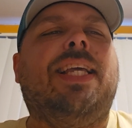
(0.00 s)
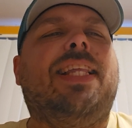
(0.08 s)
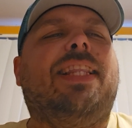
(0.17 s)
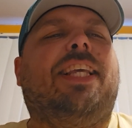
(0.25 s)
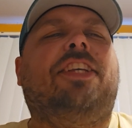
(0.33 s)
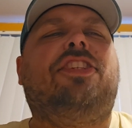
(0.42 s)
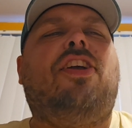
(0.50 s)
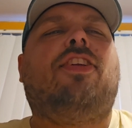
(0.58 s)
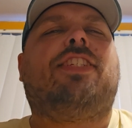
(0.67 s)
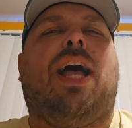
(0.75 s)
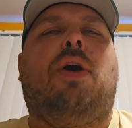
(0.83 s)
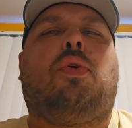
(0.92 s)
This
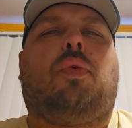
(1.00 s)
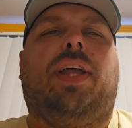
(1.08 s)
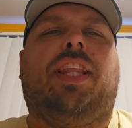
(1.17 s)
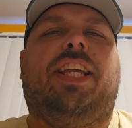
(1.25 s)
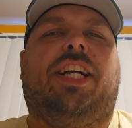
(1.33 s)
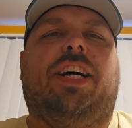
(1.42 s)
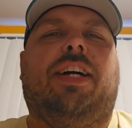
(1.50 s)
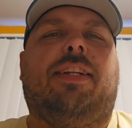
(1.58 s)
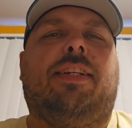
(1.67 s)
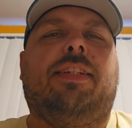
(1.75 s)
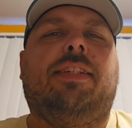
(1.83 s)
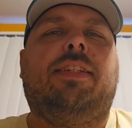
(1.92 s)
starts out really good.
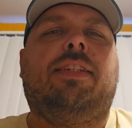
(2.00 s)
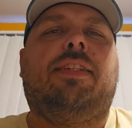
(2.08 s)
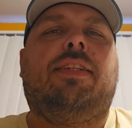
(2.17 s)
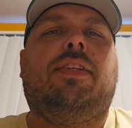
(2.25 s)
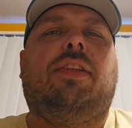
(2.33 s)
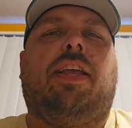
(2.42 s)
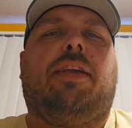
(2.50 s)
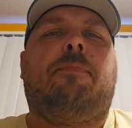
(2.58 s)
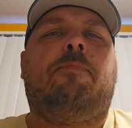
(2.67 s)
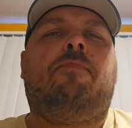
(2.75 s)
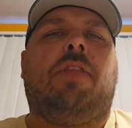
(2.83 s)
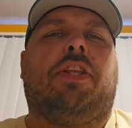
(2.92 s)
Like,
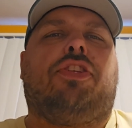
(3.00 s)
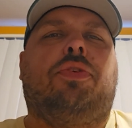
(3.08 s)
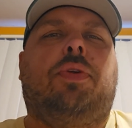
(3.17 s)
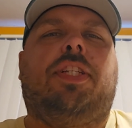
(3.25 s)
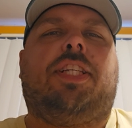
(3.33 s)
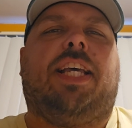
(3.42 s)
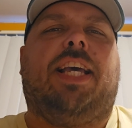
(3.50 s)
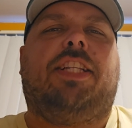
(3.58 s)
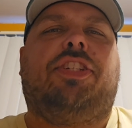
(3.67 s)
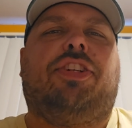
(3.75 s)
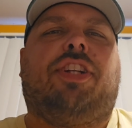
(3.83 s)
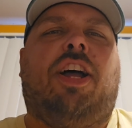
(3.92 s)
as soon as it
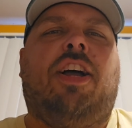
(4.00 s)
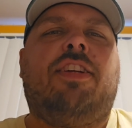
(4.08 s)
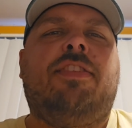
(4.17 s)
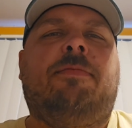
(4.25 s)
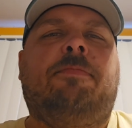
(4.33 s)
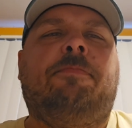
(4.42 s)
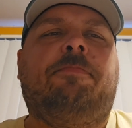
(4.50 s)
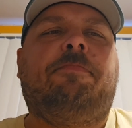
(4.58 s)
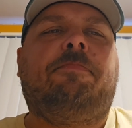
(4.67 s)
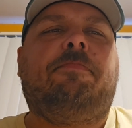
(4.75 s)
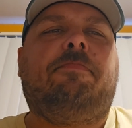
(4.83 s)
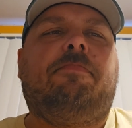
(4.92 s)
hits your tongue,
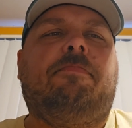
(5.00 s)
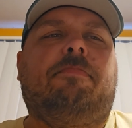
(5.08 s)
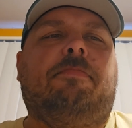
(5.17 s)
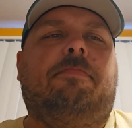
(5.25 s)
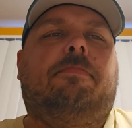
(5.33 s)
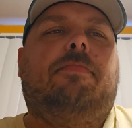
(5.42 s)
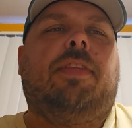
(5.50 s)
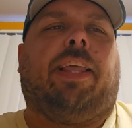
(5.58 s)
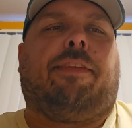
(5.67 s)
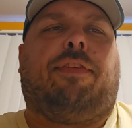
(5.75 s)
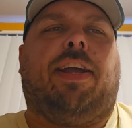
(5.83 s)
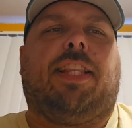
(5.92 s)

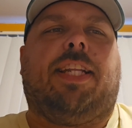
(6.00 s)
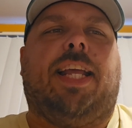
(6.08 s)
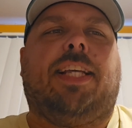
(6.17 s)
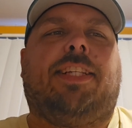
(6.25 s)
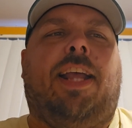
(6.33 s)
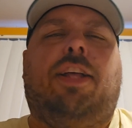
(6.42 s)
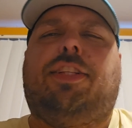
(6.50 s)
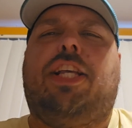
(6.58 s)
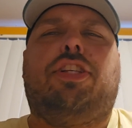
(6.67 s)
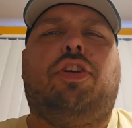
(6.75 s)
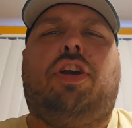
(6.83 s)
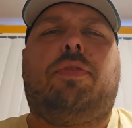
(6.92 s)
like Frank the Tank style, it
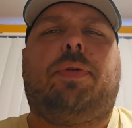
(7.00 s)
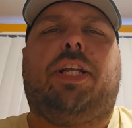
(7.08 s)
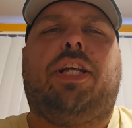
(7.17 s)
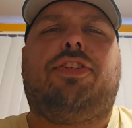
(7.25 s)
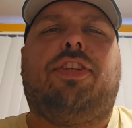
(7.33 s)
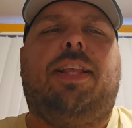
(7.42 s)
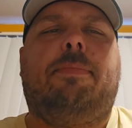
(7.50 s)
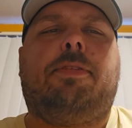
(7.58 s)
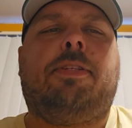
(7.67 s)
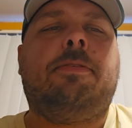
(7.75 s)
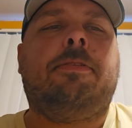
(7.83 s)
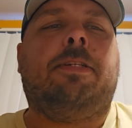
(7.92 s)
tastes so good when it hits your
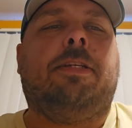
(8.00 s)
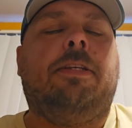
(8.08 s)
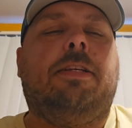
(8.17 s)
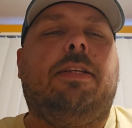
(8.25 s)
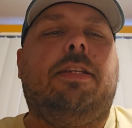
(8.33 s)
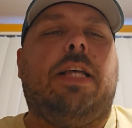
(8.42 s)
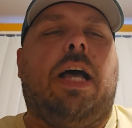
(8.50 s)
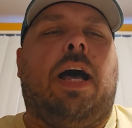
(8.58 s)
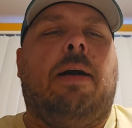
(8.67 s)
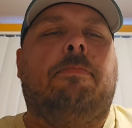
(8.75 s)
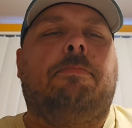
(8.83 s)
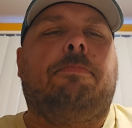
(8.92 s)
lips.
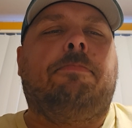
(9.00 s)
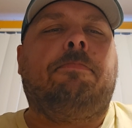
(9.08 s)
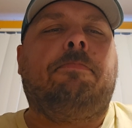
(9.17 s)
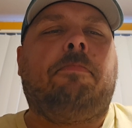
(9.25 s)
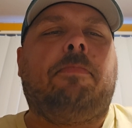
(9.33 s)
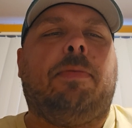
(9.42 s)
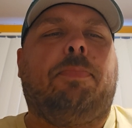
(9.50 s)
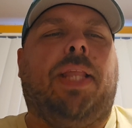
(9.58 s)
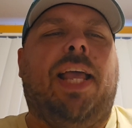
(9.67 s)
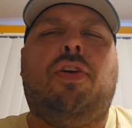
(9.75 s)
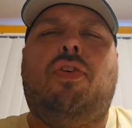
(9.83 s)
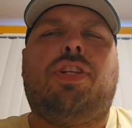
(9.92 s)
But
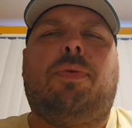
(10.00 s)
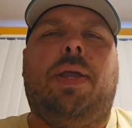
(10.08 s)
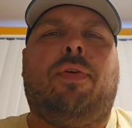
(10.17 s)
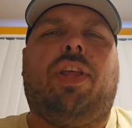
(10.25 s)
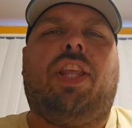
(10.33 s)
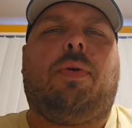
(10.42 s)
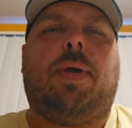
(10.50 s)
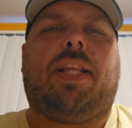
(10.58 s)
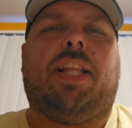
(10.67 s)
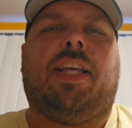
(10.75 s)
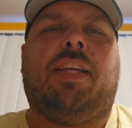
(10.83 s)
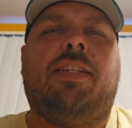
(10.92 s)
that goes away really
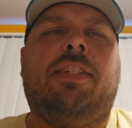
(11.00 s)
quickly.